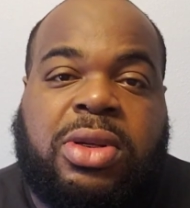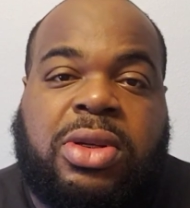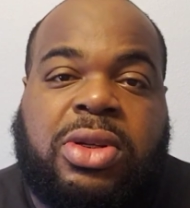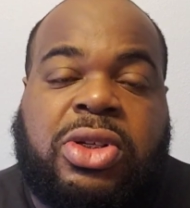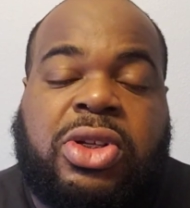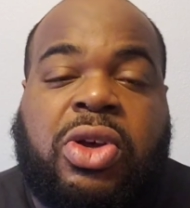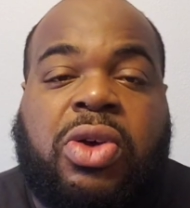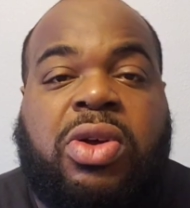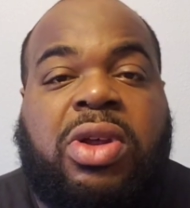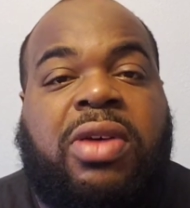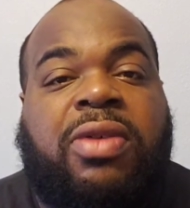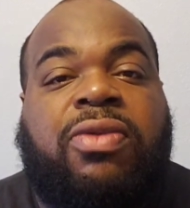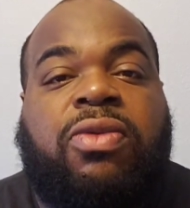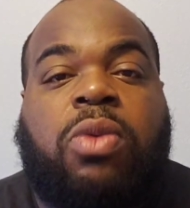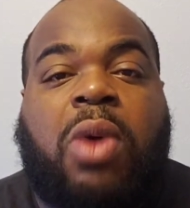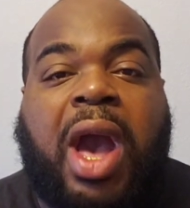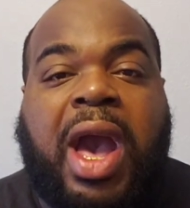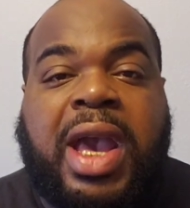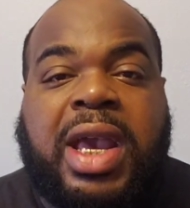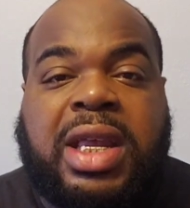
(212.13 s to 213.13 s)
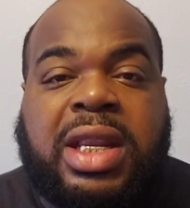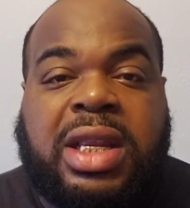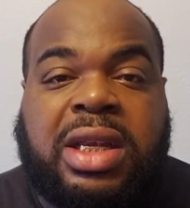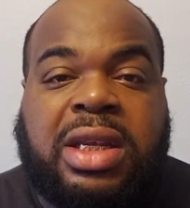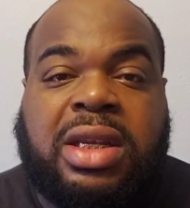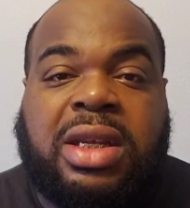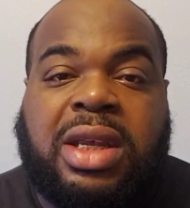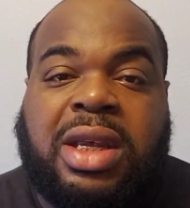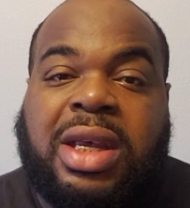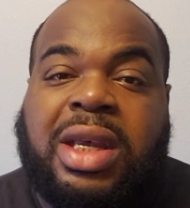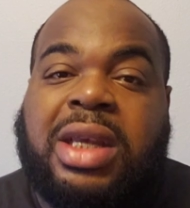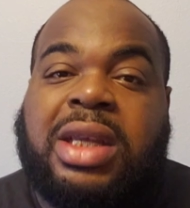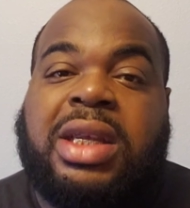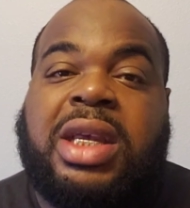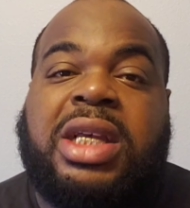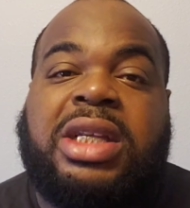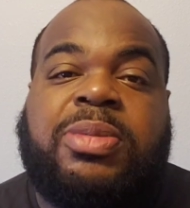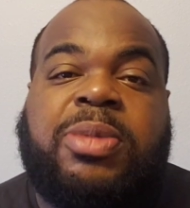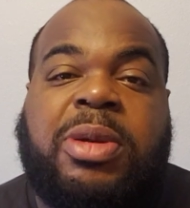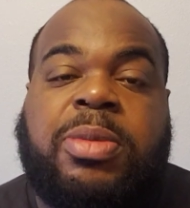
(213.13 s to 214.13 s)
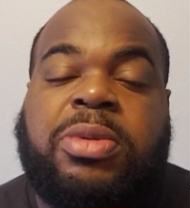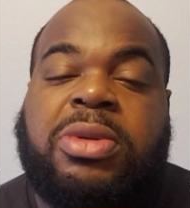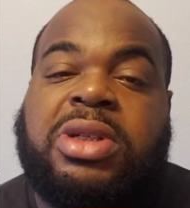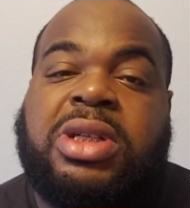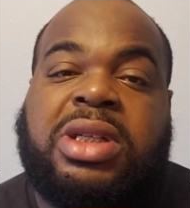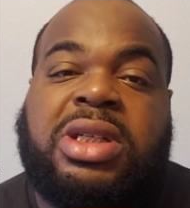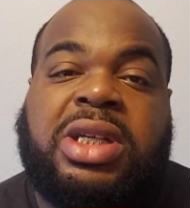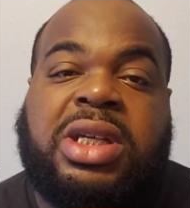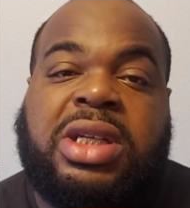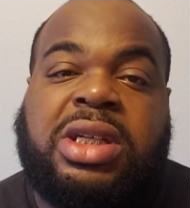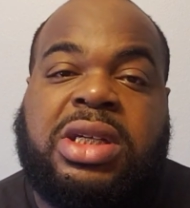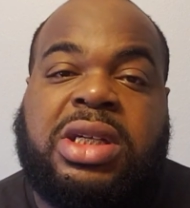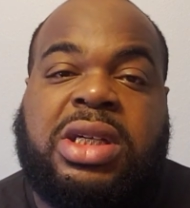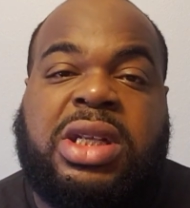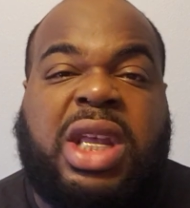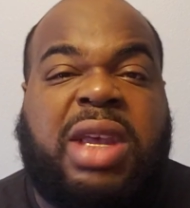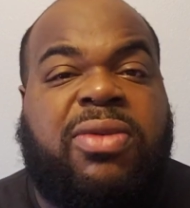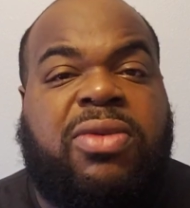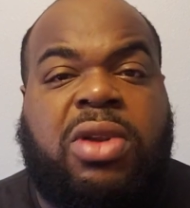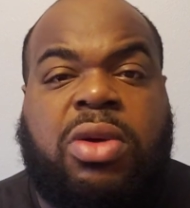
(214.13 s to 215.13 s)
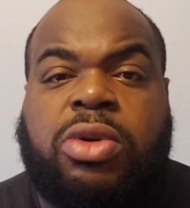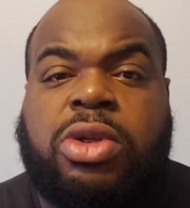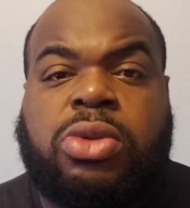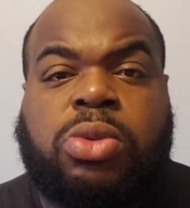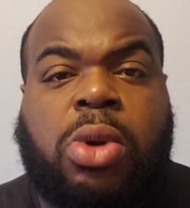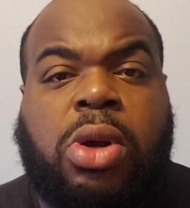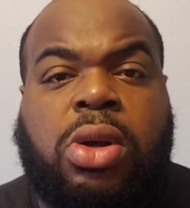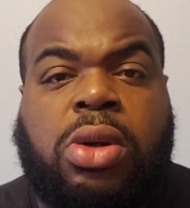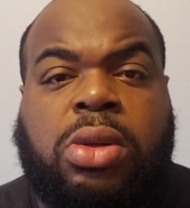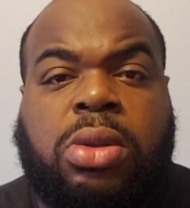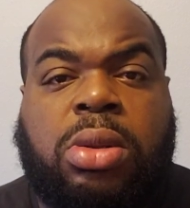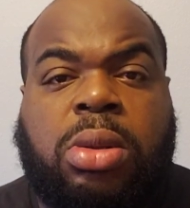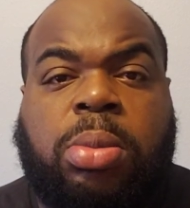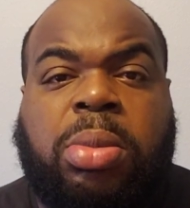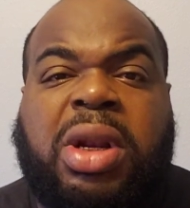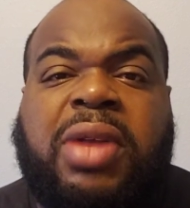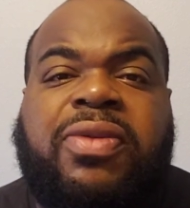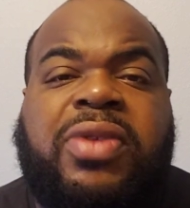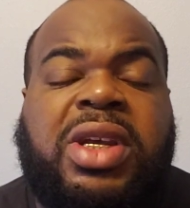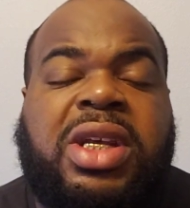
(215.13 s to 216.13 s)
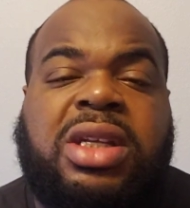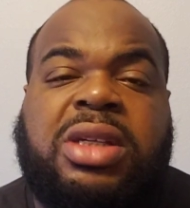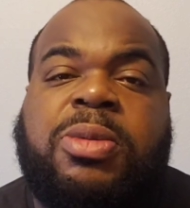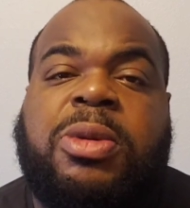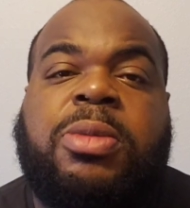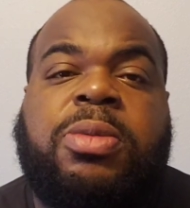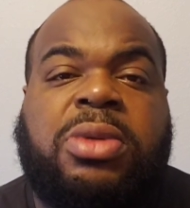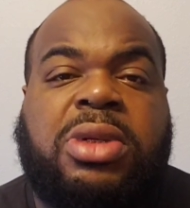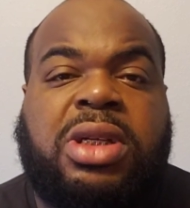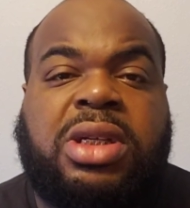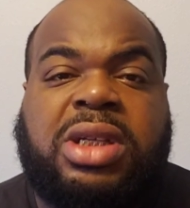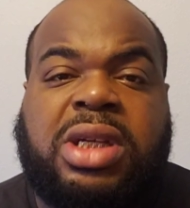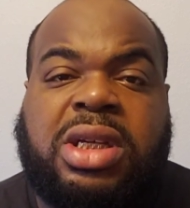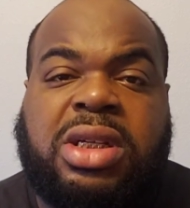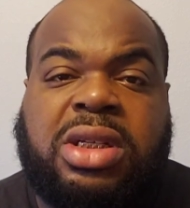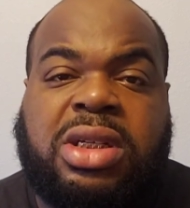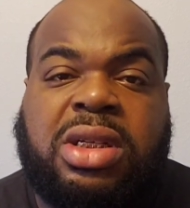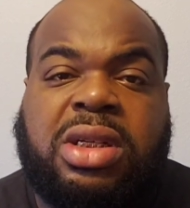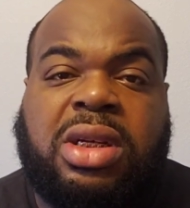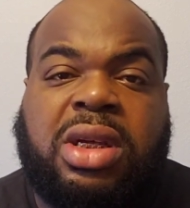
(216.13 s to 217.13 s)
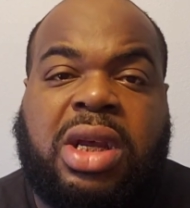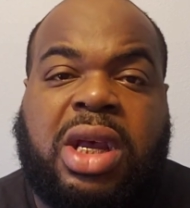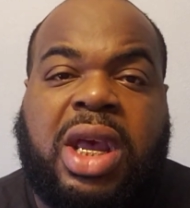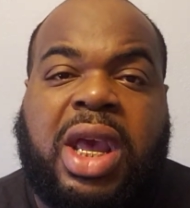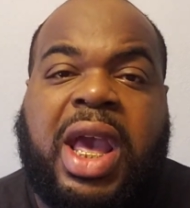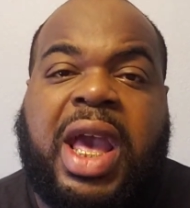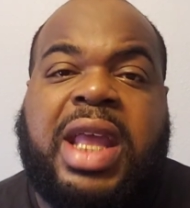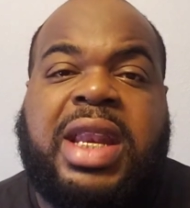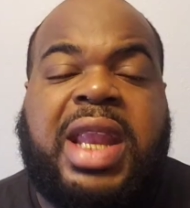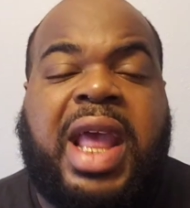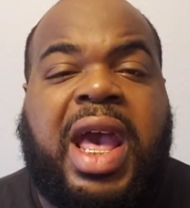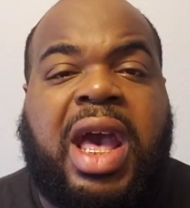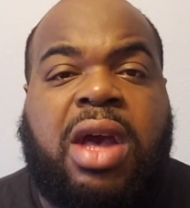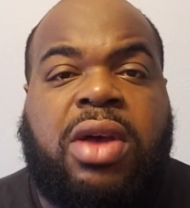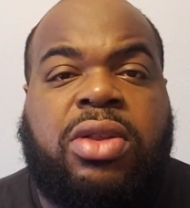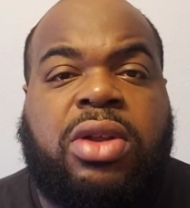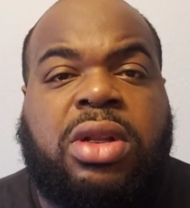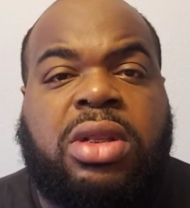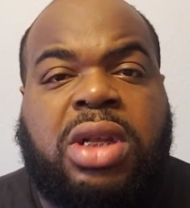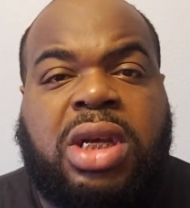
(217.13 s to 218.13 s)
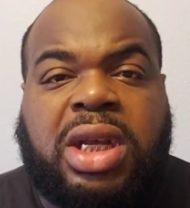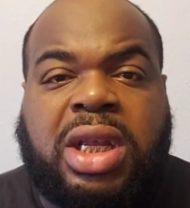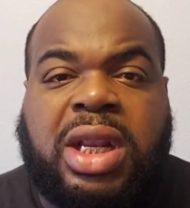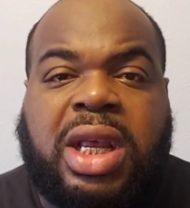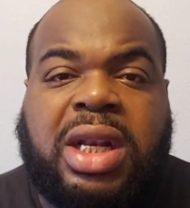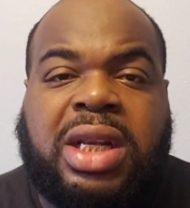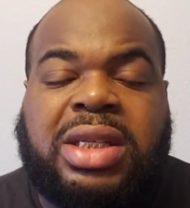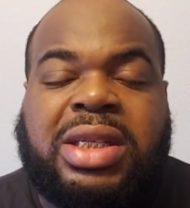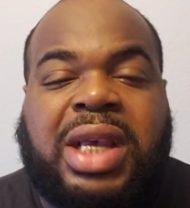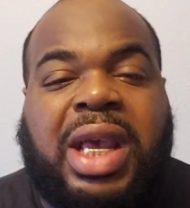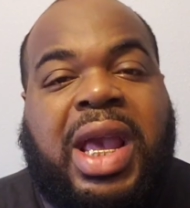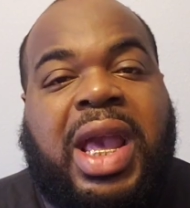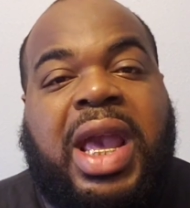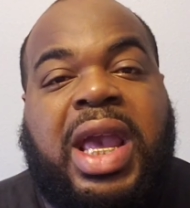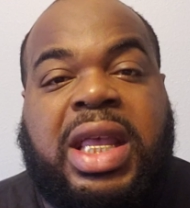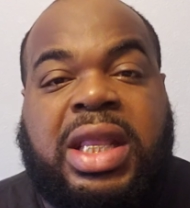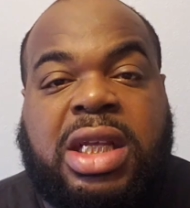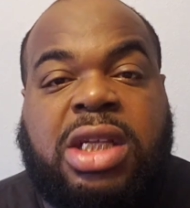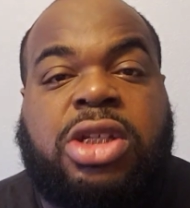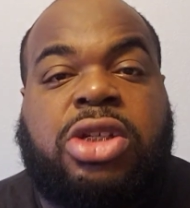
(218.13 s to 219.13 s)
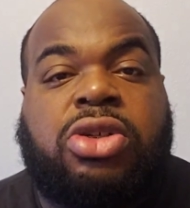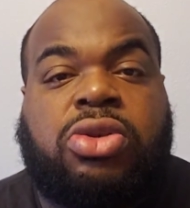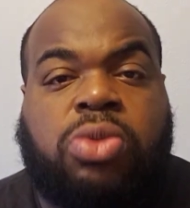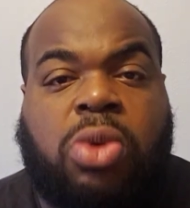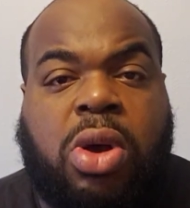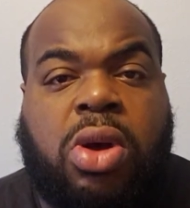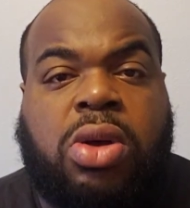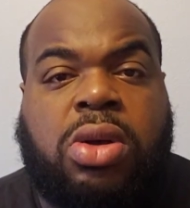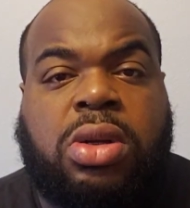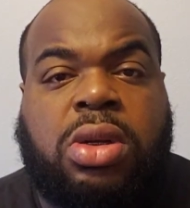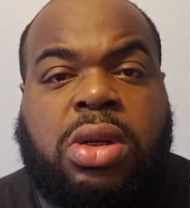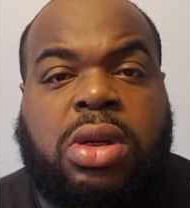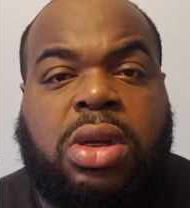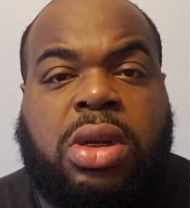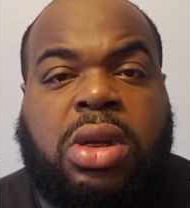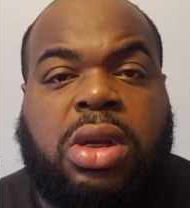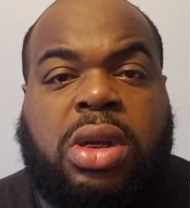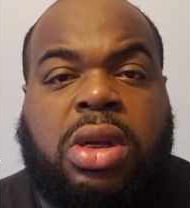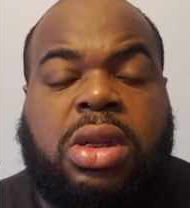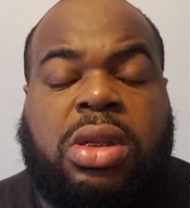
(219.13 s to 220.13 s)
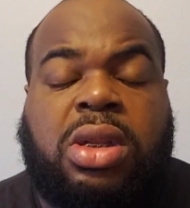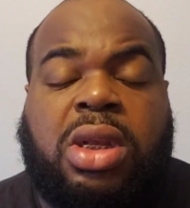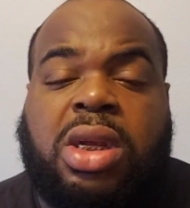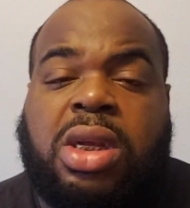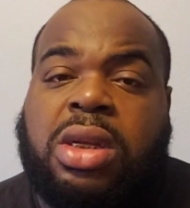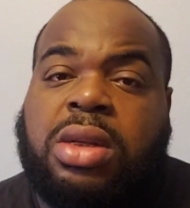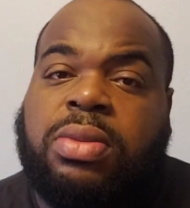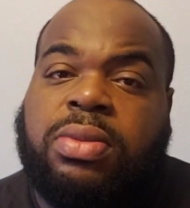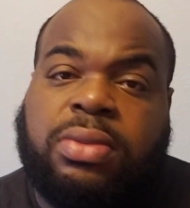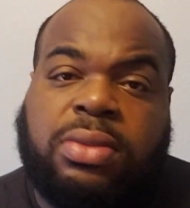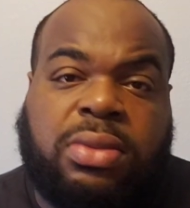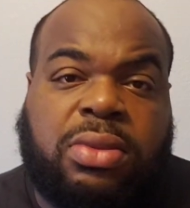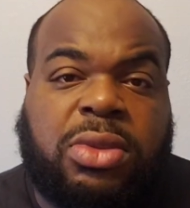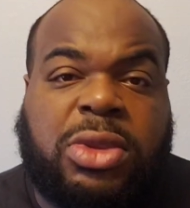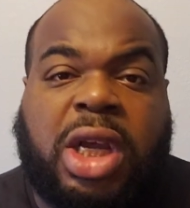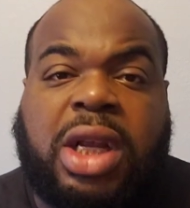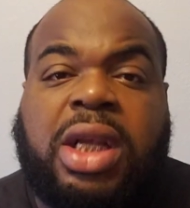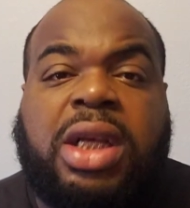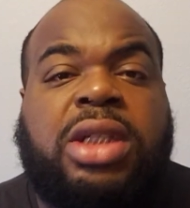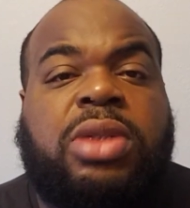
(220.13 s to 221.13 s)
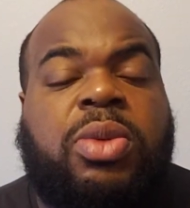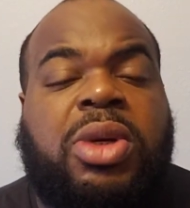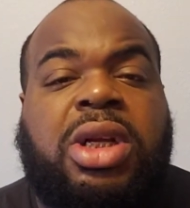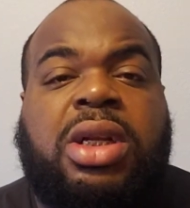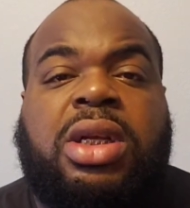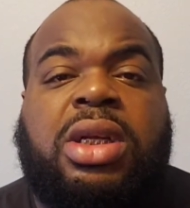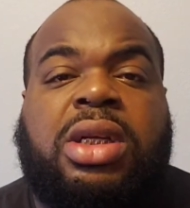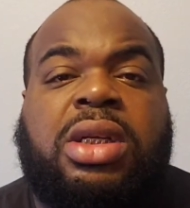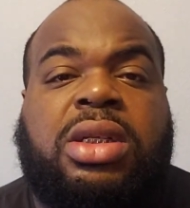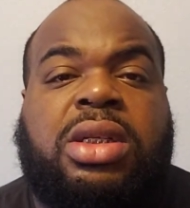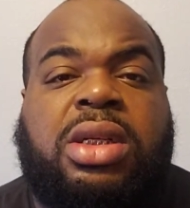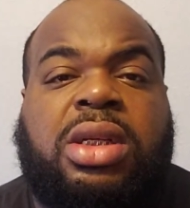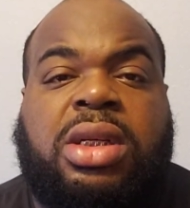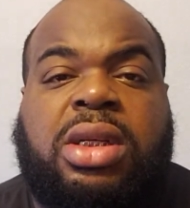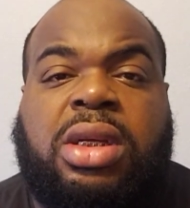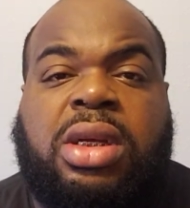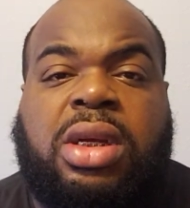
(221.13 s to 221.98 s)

So if rioting gets people's attention, even though it's wrong, but if it gets people's attention and now they're looking at it saying, hey, this is wrong, then it is what it is.